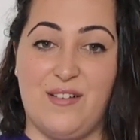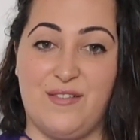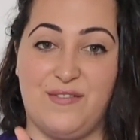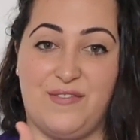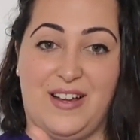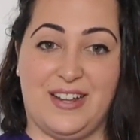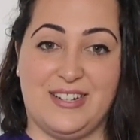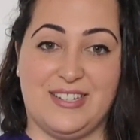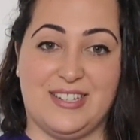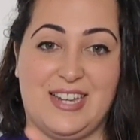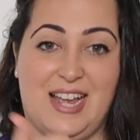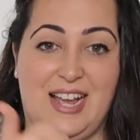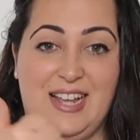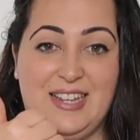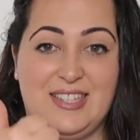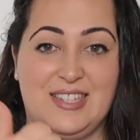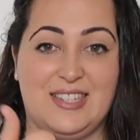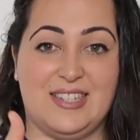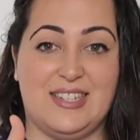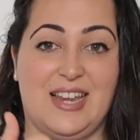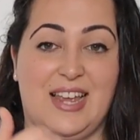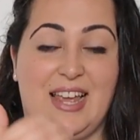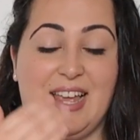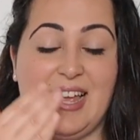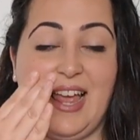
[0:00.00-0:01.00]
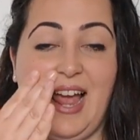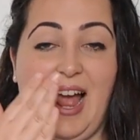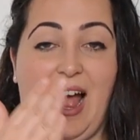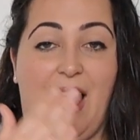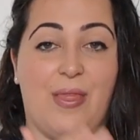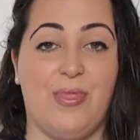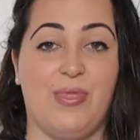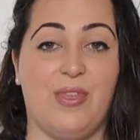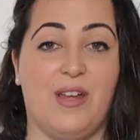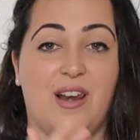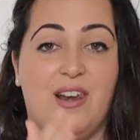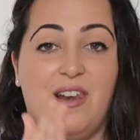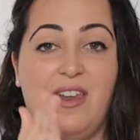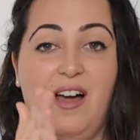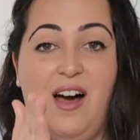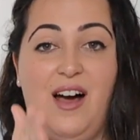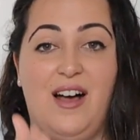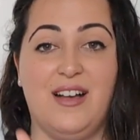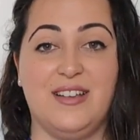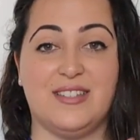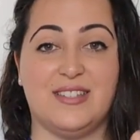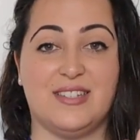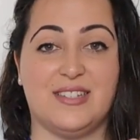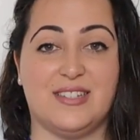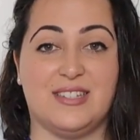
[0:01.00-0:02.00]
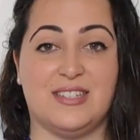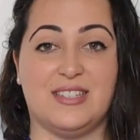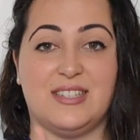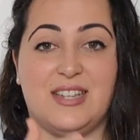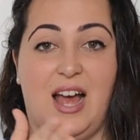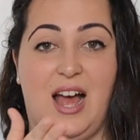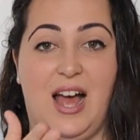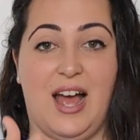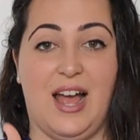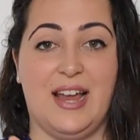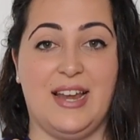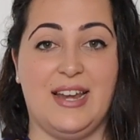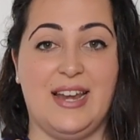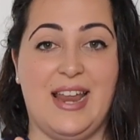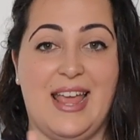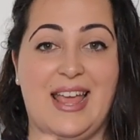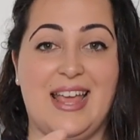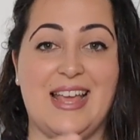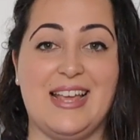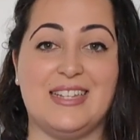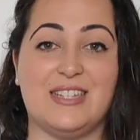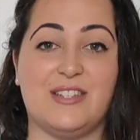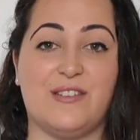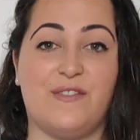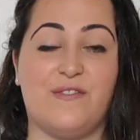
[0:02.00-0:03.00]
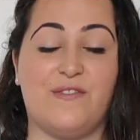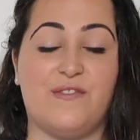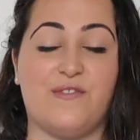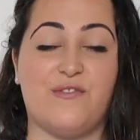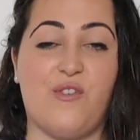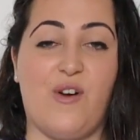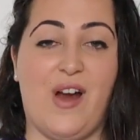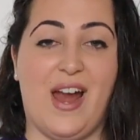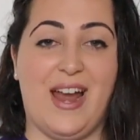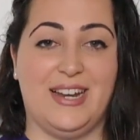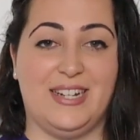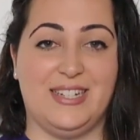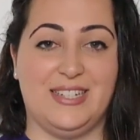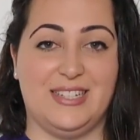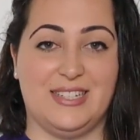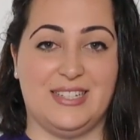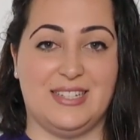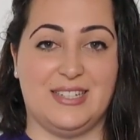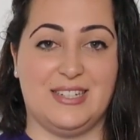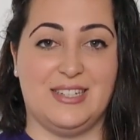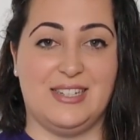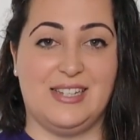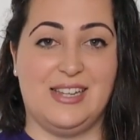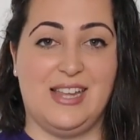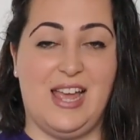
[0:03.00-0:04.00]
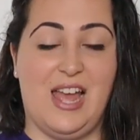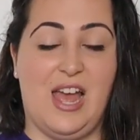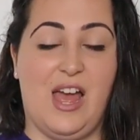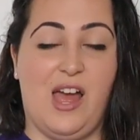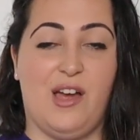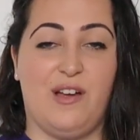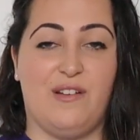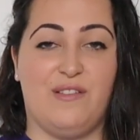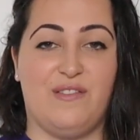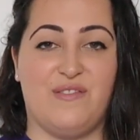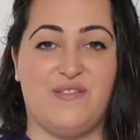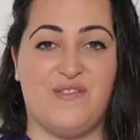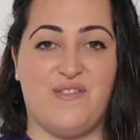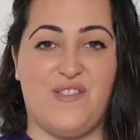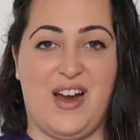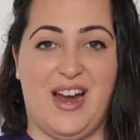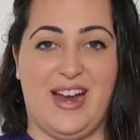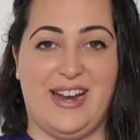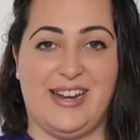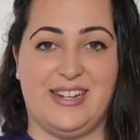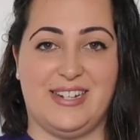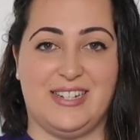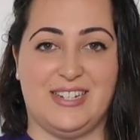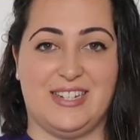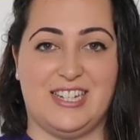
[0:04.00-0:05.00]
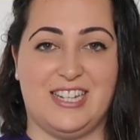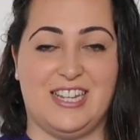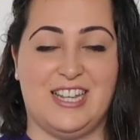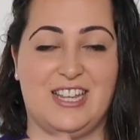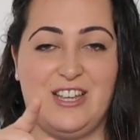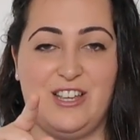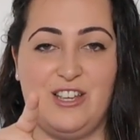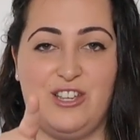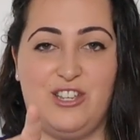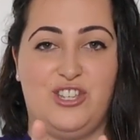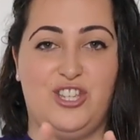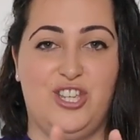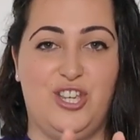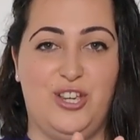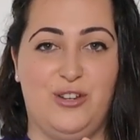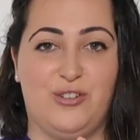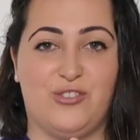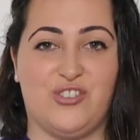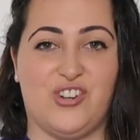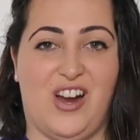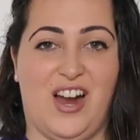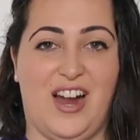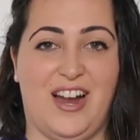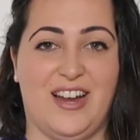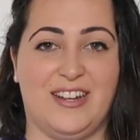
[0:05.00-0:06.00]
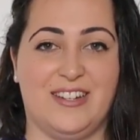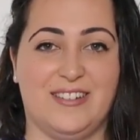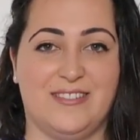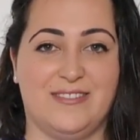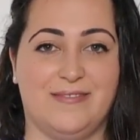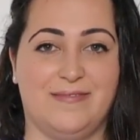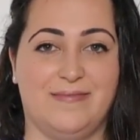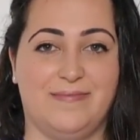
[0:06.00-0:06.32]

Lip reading: Fantastic. And the last sign is friend. Friend. You try.